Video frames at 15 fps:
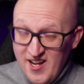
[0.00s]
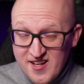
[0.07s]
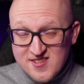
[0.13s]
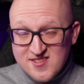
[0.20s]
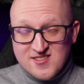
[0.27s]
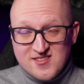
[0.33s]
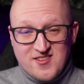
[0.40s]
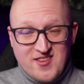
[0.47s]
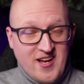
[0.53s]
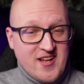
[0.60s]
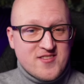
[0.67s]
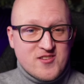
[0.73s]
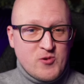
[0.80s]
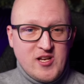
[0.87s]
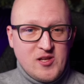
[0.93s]
Yes,
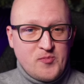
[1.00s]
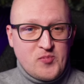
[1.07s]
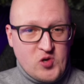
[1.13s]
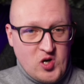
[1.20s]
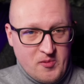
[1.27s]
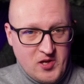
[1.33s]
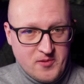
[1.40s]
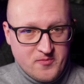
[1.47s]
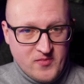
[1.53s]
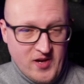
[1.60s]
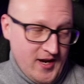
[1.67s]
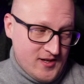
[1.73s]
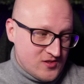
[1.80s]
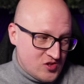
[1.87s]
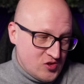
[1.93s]
that's a real
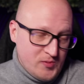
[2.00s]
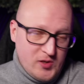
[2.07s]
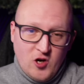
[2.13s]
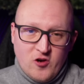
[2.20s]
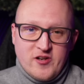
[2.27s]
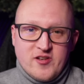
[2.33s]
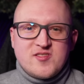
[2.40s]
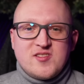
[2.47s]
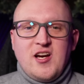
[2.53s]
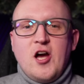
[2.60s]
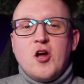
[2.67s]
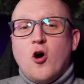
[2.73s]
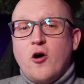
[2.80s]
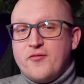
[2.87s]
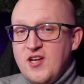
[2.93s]
problem, and to be honest,
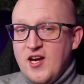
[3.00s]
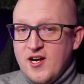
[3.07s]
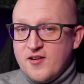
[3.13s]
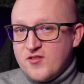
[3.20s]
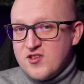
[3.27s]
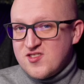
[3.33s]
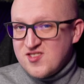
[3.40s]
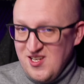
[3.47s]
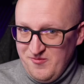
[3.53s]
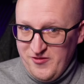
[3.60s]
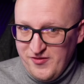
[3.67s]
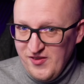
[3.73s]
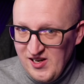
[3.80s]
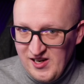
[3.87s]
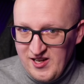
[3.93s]
I often have the
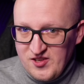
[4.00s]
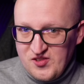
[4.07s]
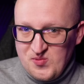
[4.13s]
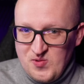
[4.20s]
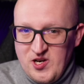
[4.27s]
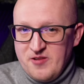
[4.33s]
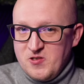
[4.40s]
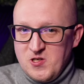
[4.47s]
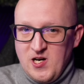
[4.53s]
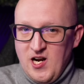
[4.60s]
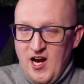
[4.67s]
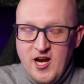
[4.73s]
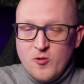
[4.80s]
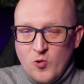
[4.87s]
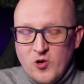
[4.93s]
same feelings whenever
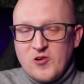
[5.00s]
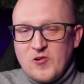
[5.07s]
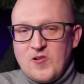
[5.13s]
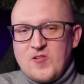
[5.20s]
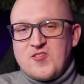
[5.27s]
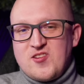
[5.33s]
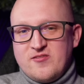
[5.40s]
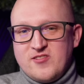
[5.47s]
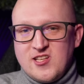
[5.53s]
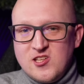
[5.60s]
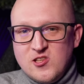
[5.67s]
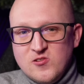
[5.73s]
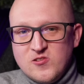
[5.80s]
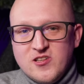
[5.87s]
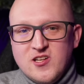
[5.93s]
I want to learn
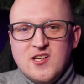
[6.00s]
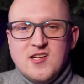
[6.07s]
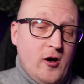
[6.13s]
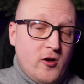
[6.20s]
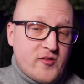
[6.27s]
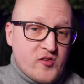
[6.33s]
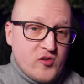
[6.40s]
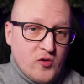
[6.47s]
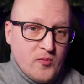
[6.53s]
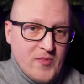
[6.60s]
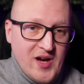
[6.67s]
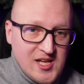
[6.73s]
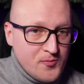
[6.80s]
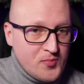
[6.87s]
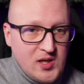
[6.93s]
something new, and also
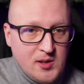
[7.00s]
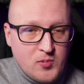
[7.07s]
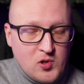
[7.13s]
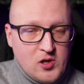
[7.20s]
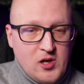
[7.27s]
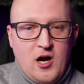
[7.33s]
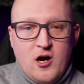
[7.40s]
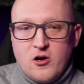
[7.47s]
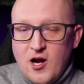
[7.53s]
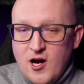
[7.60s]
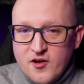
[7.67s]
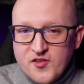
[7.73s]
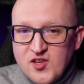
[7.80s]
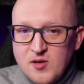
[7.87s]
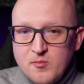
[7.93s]
many people are
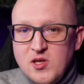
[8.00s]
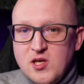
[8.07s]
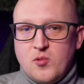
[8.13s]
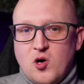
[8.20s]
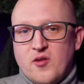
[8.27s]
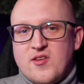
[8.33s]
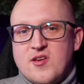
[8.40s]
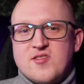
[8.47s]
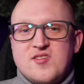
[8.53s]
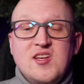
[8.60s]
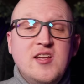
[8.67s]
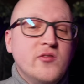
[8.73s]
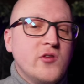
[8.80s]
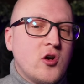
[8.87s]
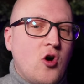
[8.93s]
asking me about
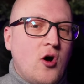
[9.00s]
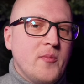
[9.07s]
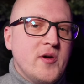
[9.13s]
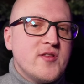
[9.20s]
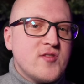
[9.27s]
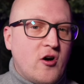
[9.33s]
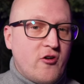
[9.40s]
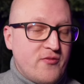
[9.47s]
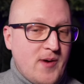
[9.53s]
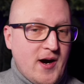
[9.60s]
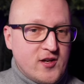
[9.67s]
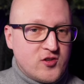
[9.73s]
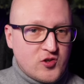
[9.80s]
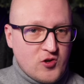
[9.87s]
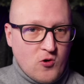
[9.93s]
this in the comments of
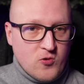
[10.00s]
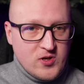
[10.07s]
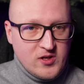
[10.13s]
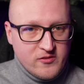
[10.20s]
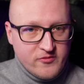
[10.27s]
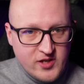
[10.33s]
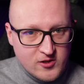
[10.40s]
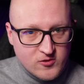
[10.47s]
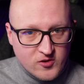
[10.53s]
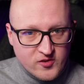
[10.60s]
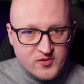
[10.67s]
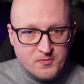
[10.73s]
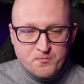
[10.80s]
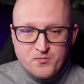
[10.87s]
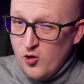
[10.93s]
my tutorial
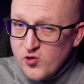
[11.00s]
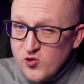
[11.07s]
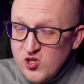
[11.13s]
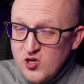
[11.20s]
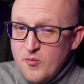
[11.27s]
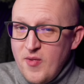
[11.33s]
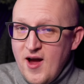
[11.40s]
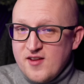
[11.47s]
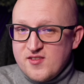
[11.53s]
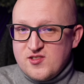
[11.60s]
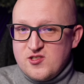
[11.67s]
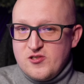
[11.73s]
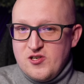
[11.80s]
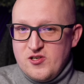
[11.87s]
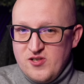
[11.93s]
videos. How do you
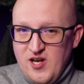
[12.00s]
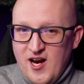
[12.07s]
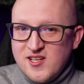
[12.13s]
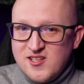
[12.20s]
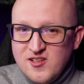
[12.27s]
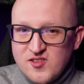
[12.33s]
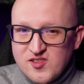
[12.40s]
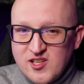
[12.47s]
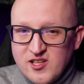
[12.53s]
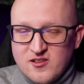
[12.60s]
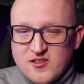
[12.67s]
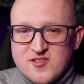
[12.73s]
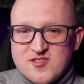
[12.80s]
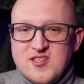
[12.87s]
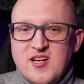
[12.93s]
master IT
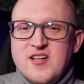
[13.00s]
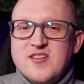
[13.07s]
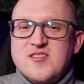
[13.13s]
skills